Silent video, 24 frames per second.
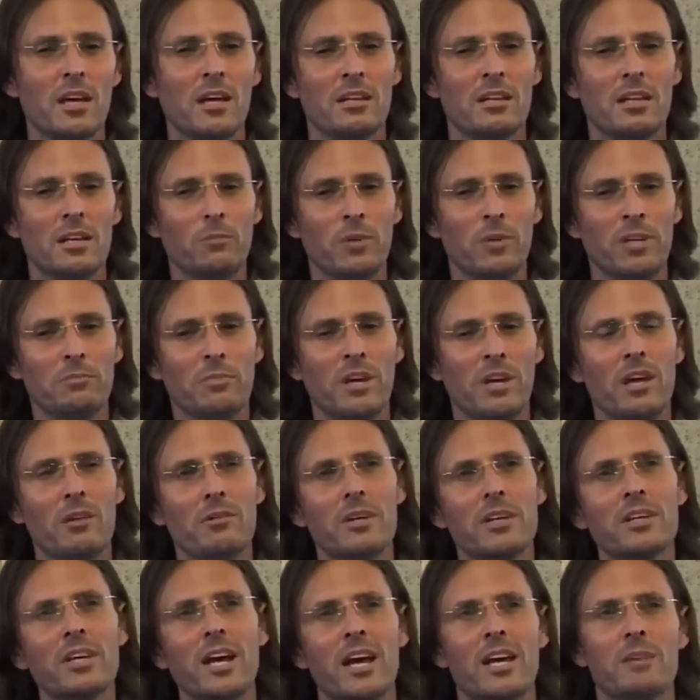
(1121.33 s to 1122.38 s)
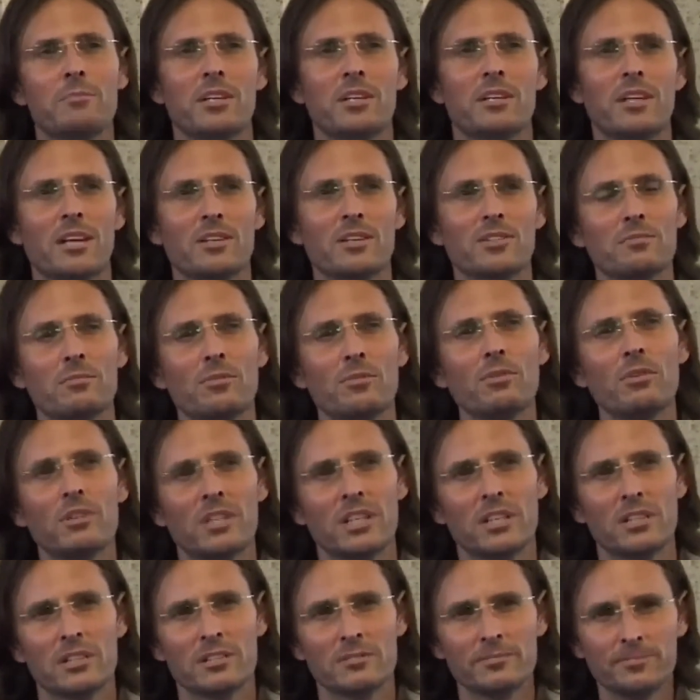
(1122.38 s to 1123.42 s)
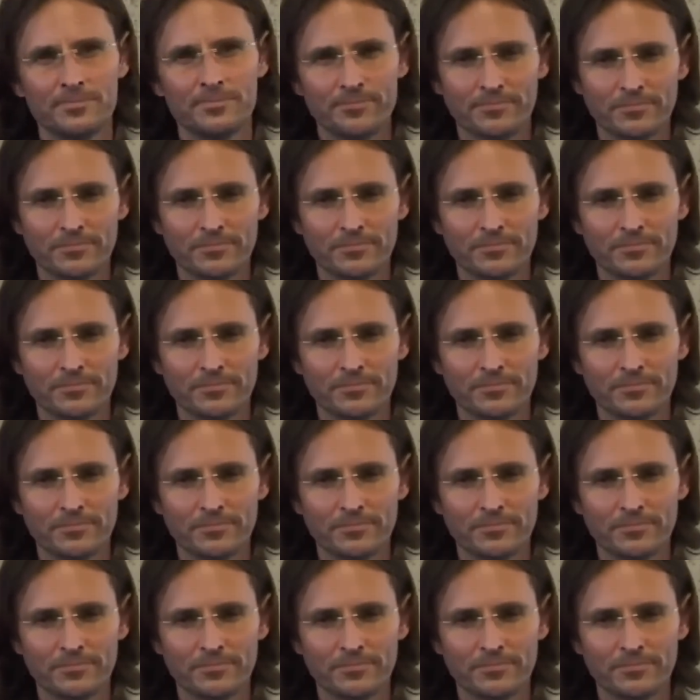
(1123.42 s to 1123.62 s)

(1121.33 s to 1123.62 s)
And then when Mary came the next morning,